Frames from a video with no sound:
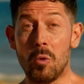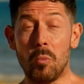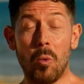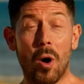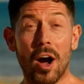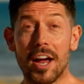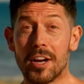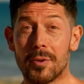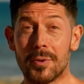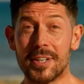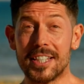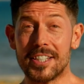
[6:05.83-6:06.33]

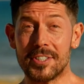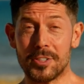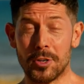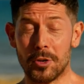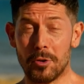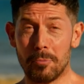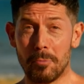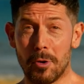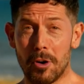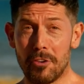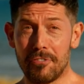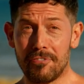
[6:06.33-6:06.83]
Why do we store
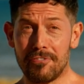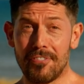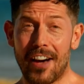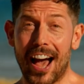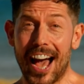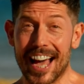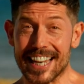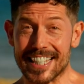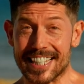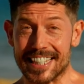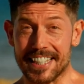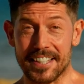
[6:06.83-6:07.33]
more
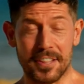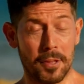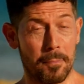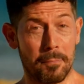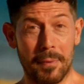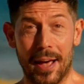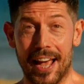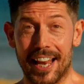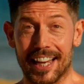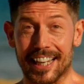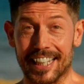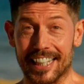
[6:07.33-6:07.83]
fat in the
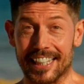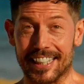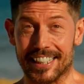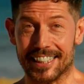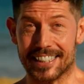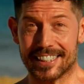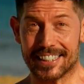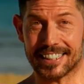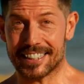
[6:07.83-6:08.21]
belly?